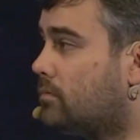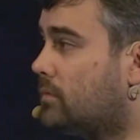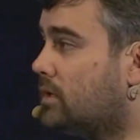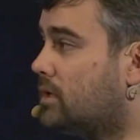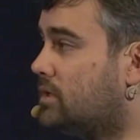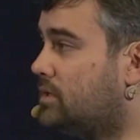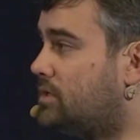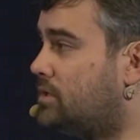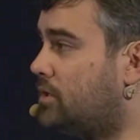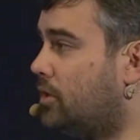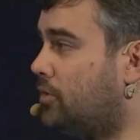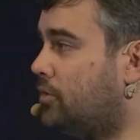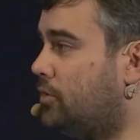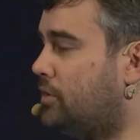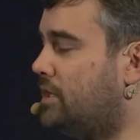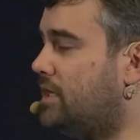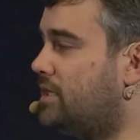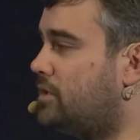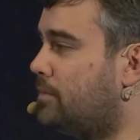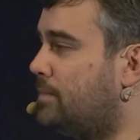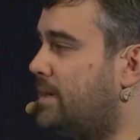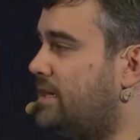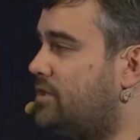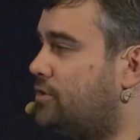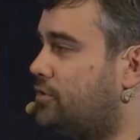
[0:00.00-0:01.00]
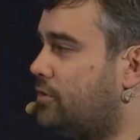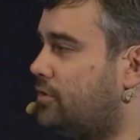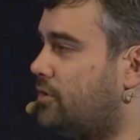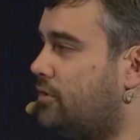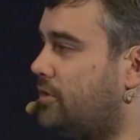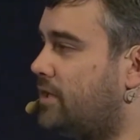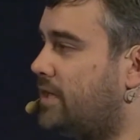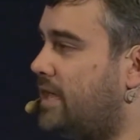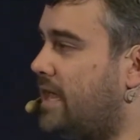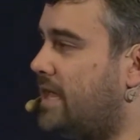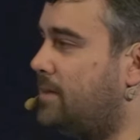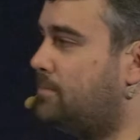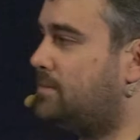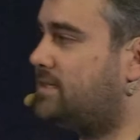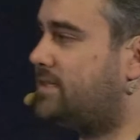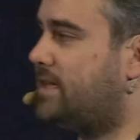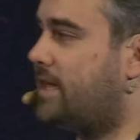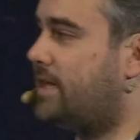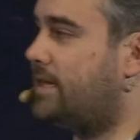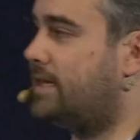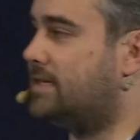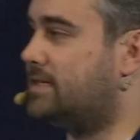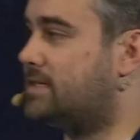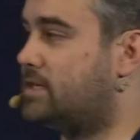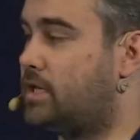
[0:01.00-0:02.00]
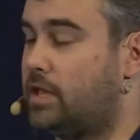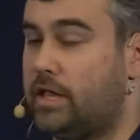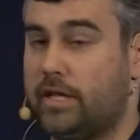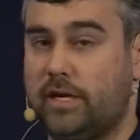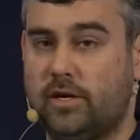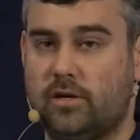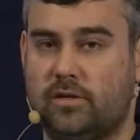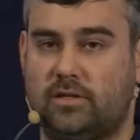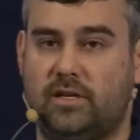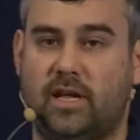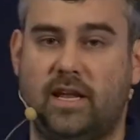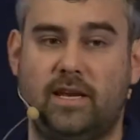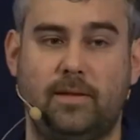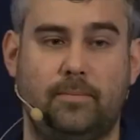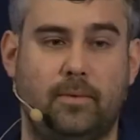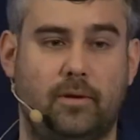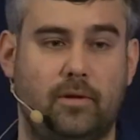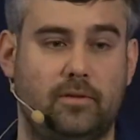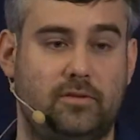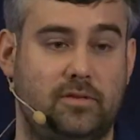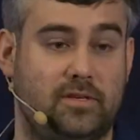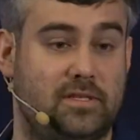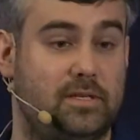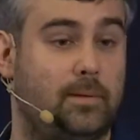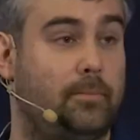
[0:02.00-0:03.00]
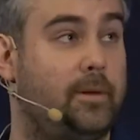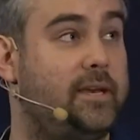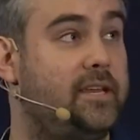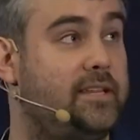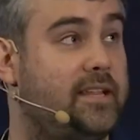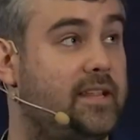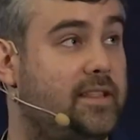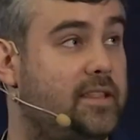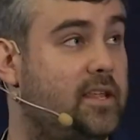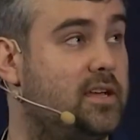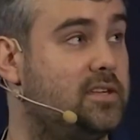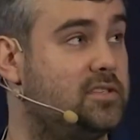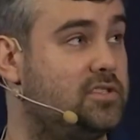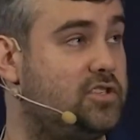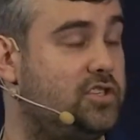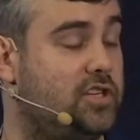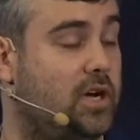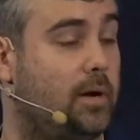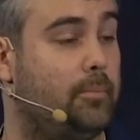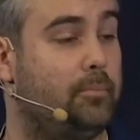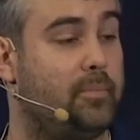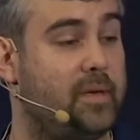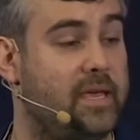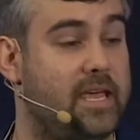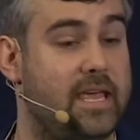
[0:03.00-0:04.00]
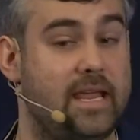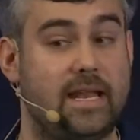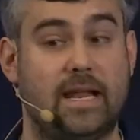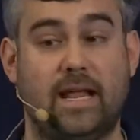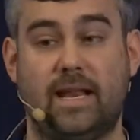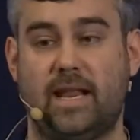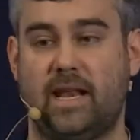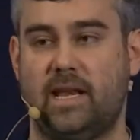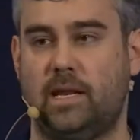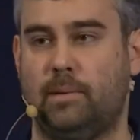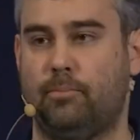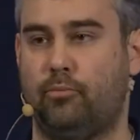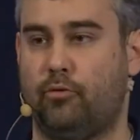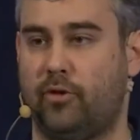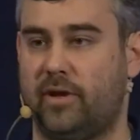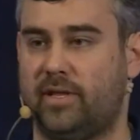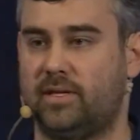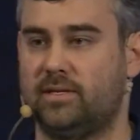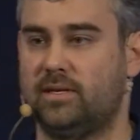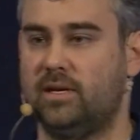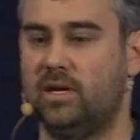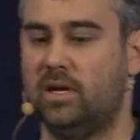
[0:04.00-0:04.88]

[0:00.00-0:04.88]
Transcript: So you need to make sure the game state is clear to somebody that does jump in at any point.